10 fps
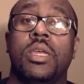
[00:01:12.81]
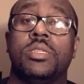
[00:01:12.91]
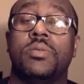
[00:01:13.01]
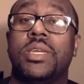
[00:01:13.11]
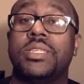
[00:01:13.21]

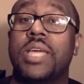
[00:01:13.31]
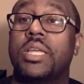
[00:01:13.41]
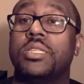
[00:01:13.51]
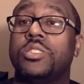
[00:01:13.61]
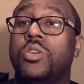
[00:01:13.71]
Some kids I
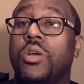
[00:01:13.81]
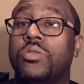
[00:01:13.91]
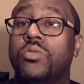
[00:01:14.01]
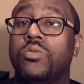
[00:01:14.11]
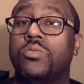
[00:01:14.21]
can just talk
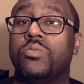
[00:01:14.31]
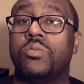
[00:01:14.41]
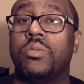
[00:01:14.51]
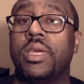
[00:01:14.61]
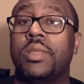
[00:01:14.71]
to them
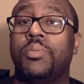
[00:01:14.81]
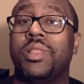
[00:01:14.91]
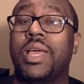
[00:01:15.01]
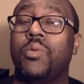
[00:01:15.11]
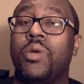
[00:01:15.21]
in a
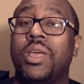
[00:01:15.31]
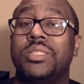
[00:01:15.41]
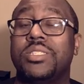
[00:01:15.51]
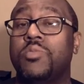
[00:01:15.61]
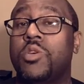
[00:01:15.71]
polite way.
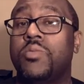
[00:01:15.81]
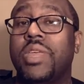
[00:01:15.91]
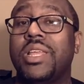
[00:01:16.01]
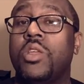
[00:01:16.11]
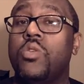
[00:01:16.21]
Some of them,
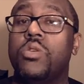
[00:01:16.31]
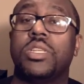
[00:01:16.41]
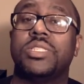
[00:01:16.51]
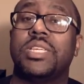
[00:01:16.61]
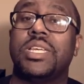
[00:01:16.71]
they don't
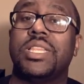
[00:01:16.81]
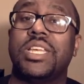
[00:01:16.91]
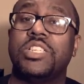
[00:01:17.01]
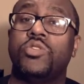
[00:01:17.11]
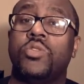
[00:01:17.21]
understand
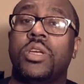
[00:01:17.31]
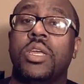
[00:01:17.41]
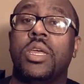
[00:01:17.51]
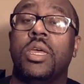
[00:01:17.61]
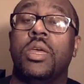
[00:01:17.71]
unless you're
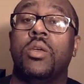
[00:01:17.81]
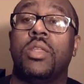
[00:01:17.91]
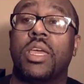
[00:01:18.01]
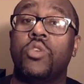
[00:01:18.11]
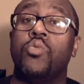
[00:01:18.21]

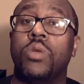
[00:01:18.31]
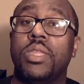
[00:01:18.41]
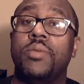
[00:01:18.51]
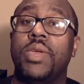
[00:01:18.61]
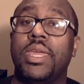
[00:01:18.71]
like you
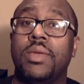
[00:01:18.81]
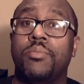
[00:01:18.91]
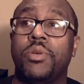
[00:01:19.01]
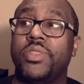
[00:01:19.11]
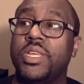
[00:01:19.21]
really mean it.
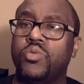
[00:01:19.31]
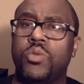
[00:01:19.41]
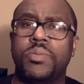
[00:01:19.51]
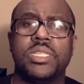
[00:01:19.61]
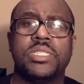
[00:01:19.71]
But this
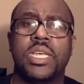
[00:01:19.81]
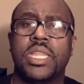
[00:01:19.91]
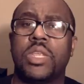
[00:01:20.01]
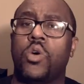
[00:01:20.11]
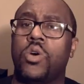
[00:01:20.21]
woman is
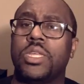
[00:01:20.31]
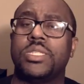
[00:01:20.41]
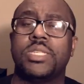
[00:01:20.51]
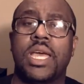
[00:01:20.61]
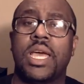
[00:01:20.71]
yelling all the
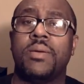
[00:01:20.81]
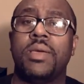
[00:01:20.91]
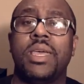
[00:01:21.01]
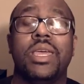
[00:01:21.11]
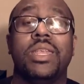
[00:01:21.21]
time,
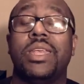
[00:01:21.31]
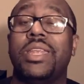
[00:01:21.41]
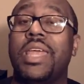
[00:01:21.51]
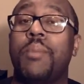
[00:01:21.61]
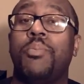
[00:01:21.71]
and they're
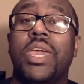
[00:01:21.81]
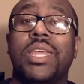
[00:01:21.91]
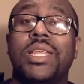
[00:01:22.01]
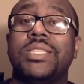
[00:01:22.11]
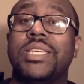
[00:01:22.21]
not paying
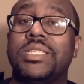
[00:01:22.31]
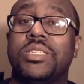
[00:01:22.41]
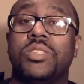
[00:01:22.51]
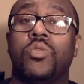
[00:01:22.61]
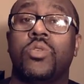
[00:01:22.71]
attention
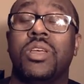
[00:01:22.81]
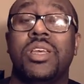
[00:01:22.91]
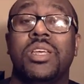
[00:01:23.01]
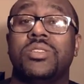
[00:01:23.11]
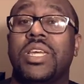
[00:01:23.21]
to her.
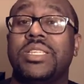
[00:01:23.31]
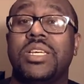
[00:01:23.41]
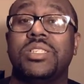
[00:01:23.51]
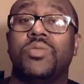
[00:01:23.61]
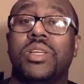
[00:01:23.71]
So that
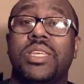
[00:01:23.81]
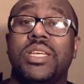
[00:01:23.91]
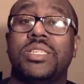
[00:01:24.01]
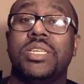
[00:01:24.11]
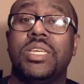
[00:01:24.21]
tells you right there,
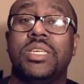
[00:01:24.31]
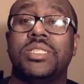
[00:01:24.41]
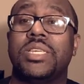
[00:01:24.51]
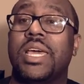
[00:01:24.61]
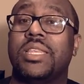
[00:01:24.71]
she
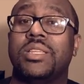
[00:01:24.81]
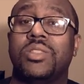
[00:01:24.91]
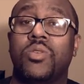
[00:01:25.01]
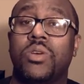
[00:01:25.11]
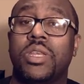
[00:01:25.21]
doesn't have the
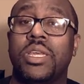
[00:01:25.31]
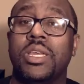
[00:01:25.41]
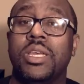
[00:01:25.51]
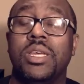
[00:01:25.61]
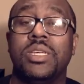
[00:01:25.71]
authority.
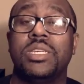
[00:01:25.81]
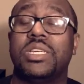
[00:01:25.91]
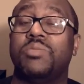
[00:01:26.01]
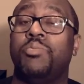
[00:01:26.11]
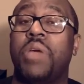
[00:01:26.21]
She
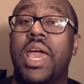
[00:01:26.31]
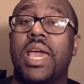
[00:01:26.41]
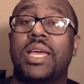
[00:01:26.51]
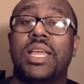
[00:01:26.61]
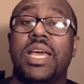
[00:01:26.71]
has bad
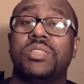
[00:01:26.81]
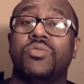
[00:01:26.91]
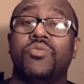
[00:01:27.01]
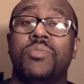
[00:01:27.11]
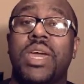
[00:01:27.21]

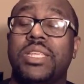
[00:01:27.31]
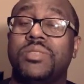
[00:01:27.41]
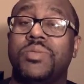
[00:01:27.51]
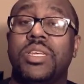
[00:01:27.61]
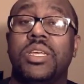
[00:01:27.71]
classroom
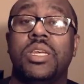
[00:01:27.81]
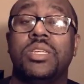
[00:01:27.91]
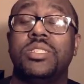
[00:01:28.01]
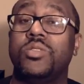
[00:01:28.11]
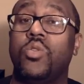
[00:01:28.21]
management.
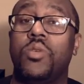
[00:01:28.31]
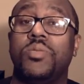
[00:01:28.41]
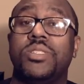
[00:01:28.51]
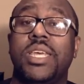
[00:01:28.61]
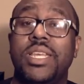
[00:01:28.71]
She's a horrible
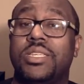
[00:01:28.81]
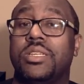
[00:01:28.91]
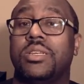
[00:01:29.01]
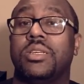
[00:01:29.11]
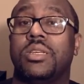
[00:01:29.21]
teacher.
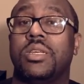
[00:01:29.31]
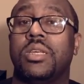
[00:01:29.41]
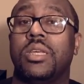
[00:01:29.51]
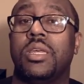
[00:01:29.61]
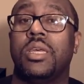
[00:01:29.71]

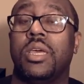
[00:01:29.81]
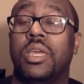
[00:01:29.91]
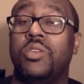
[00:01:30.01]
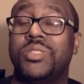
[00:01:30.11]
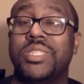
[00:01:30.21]

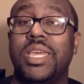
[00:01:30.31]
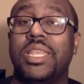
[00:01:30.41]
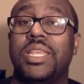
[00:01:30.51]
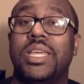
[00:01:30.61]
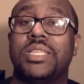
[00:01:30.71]
And you see it
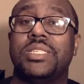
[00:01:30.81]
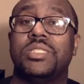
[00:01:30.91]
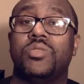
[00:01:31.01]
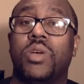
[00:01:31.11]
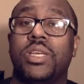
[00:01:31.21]
in that
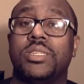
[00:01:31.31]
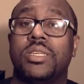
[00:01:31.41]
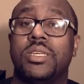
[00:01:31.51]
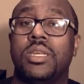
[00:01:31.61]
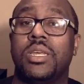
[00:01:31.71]
situation.
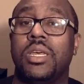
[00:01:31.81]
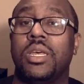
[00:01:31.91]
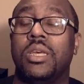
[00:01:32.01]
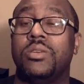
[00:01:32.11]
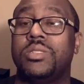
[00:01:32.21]

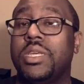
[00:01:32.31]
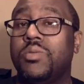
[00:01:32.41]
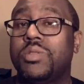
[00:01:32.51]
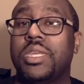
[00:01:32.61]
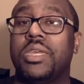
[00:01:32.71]
You see it
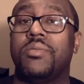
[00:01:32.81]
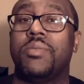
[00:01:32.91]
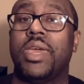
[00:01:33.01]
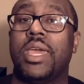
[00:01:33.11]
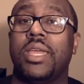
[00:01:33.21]
with the young
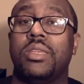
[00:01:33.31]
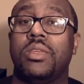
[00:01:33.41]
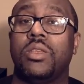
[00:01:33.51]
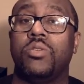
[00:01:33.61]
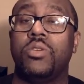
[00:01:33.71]
man,
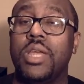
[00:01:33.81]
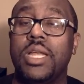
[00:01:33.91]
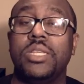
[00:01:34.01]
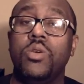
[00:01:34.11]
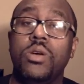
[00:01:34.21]
you're
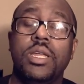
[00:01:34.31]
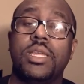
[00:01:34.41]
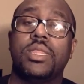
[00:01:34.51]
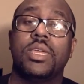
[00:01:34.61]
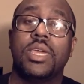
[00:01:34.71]
not doing
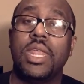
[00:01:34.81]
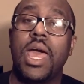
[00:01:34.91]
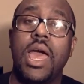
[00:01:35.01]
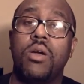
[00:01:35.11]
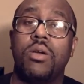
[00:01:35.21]
nothing. Get
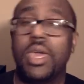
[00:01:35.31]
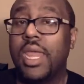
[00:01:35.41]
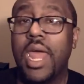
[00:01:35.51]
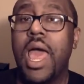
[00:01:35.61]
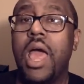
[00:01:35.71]
out. Get
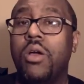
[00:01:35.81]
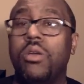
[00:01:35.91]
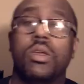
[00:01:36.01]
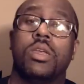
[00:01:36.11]
out.